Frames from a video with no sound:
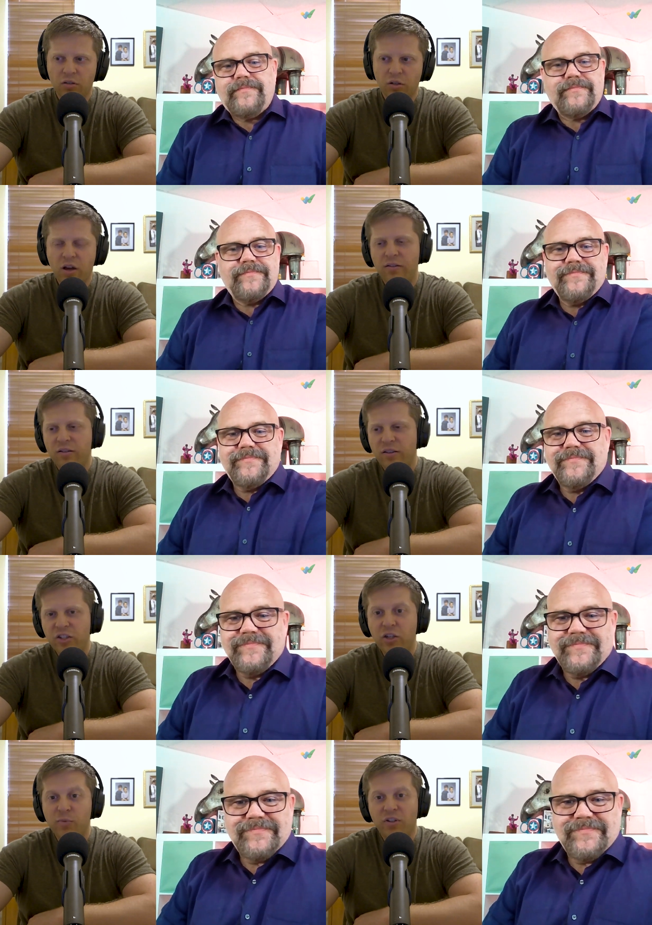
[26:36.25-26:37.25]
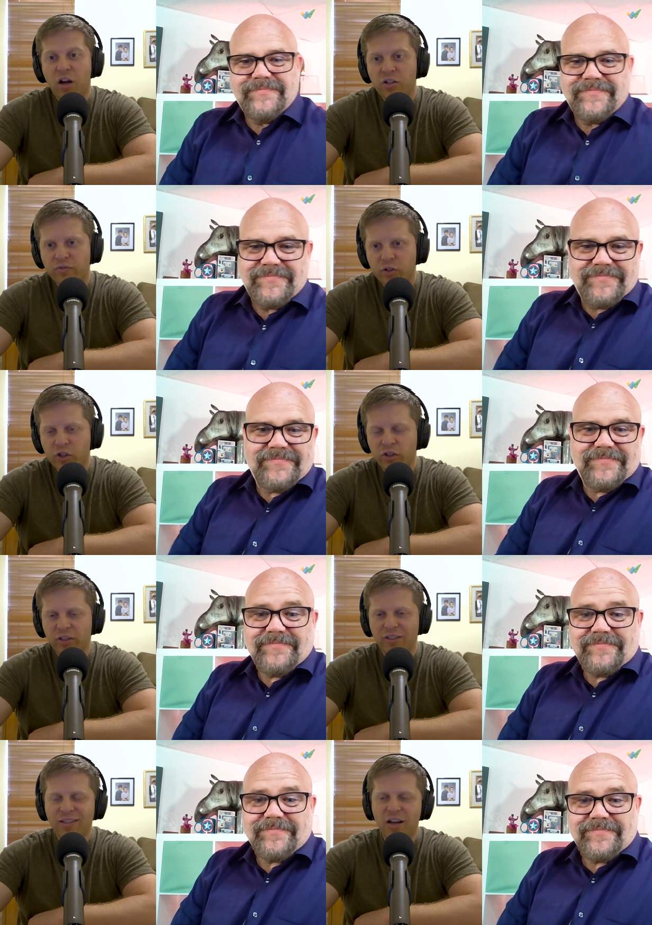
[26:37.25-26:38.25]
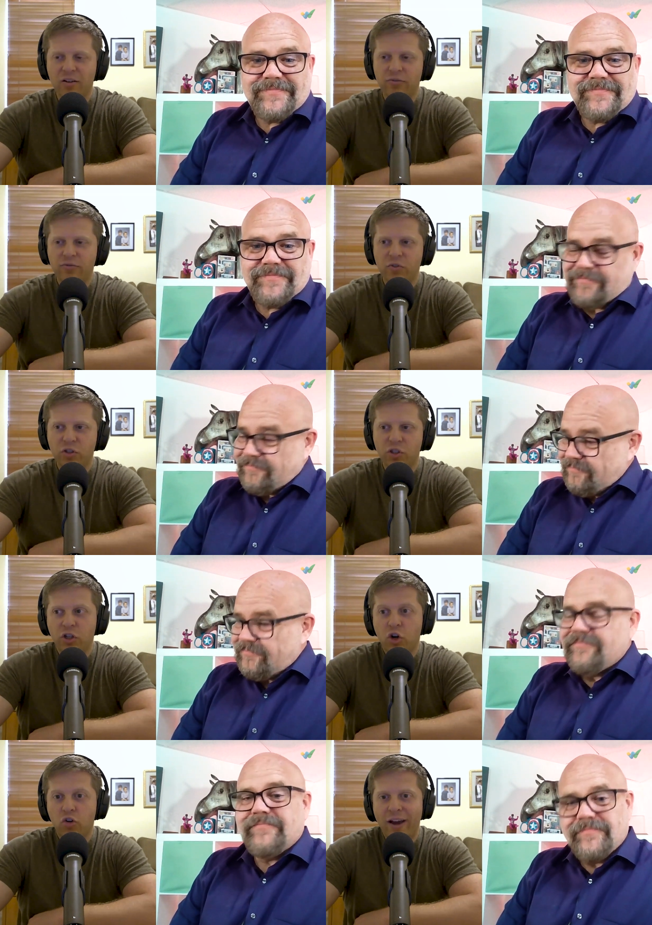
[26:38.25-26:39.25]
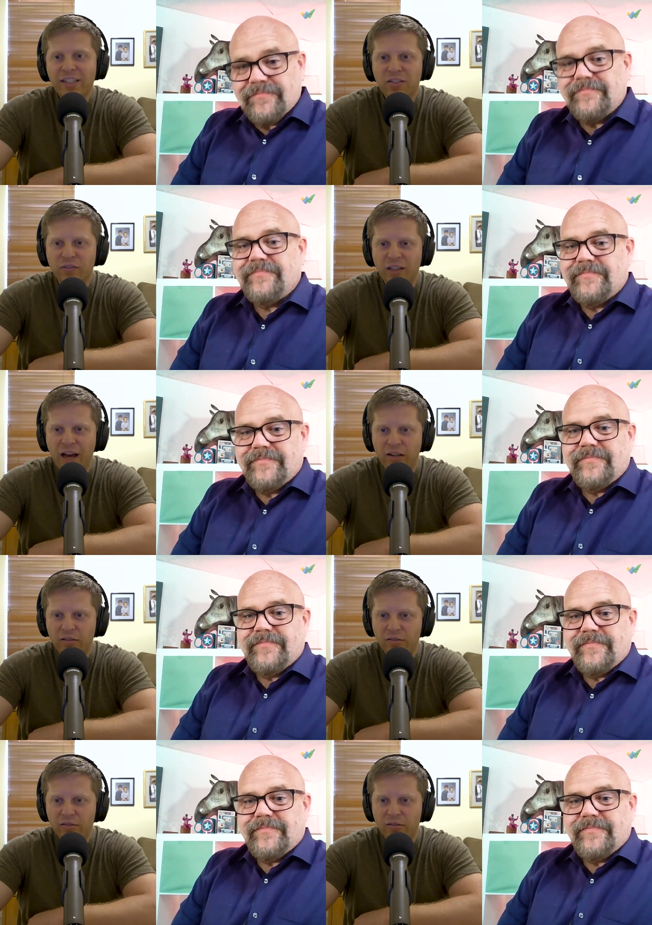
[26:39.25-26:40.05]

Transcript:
Speaker 1: and this could be controversial in itself, to correct for that.